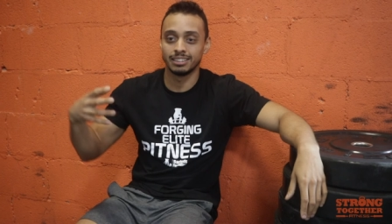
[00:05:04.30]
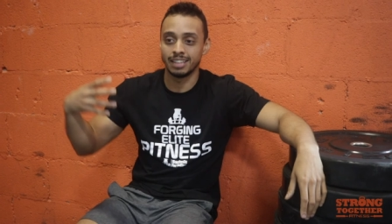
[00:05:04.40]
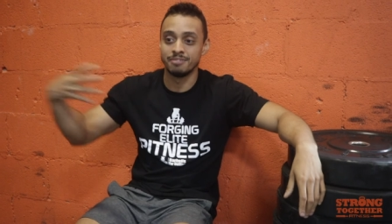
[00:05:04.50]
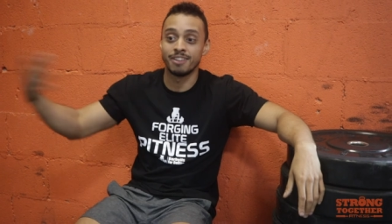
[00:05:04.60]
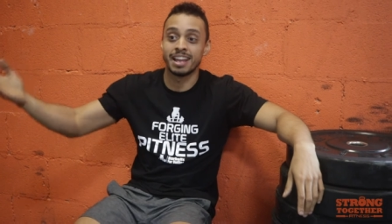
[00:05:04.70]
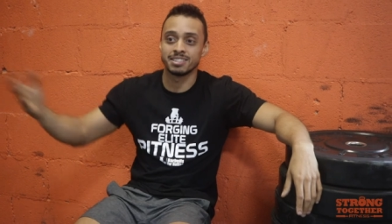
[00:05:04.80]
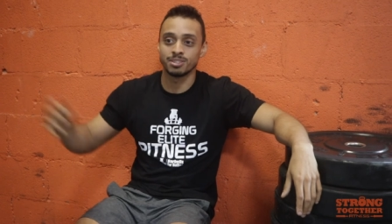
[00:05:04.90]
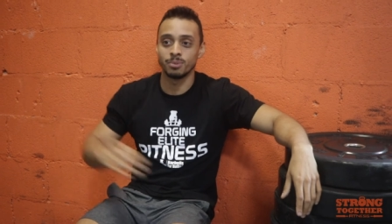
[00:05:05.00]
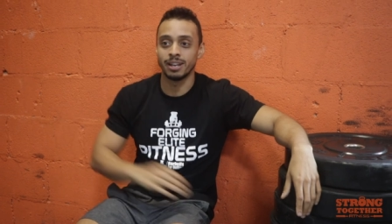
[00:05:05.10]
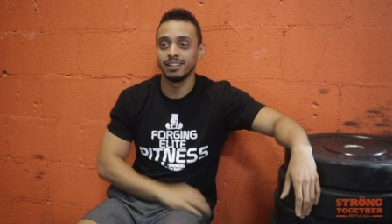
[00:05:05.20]
advanced
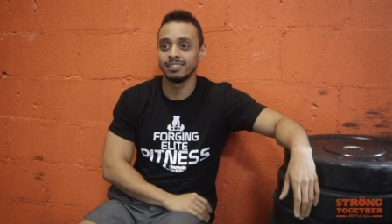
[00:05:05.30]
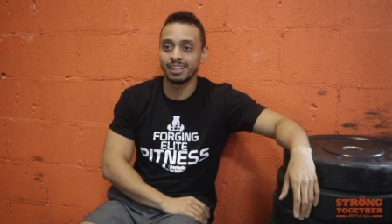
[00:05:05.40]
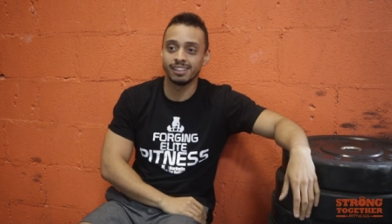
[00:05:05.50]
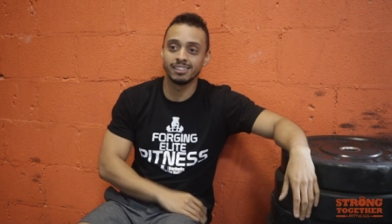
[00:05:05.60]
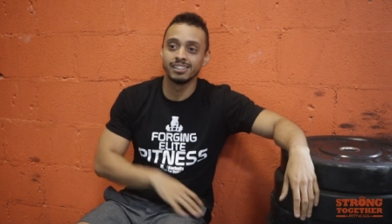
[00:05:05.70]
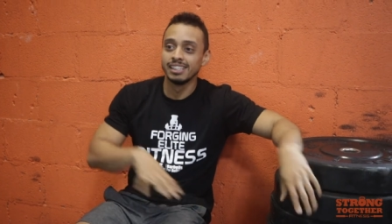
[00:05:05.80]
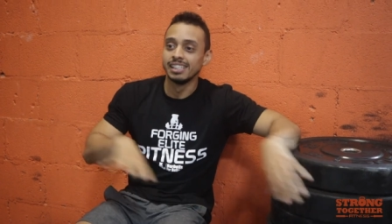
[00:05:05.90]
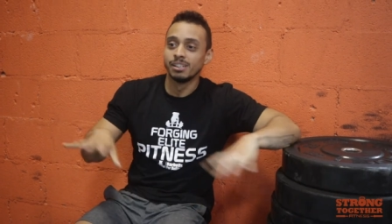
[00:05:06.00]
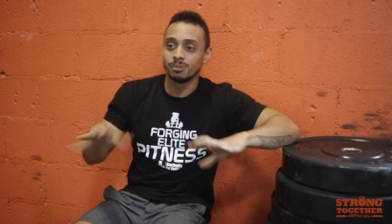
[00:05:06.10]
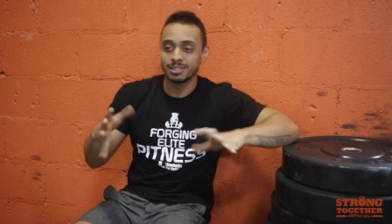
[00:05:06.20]
the weight. Then
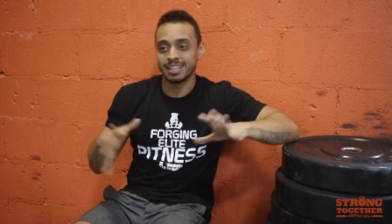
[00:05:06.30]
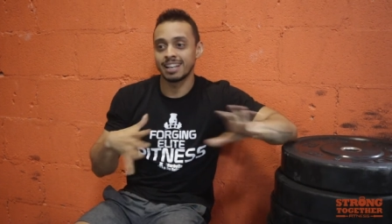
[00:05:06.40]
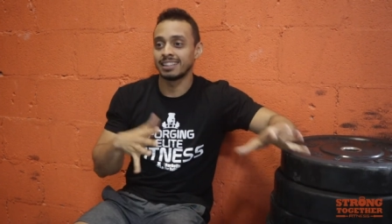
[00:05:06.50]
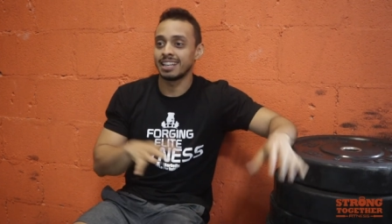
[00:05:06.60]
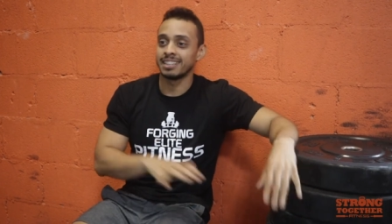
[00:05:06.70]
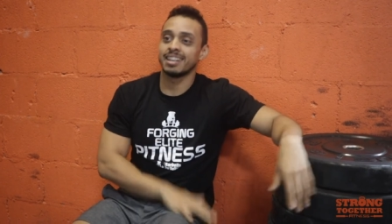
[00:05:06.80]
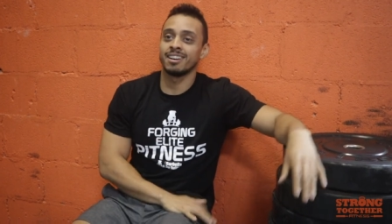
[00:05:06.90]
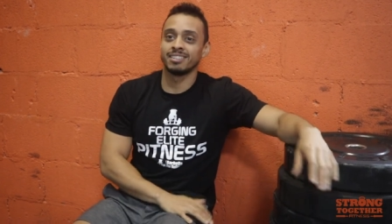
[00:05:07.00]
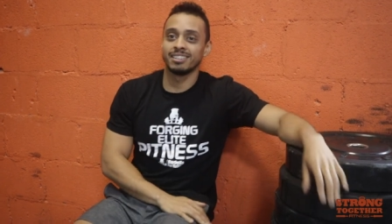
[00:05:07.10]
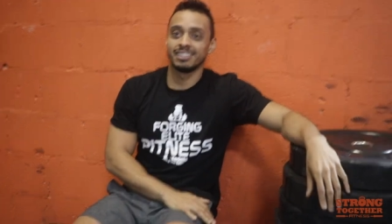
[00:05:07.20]
once I got that
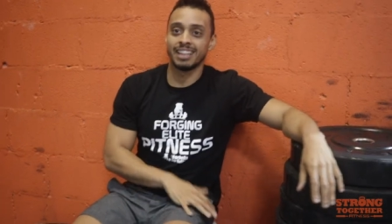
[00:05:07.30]
down,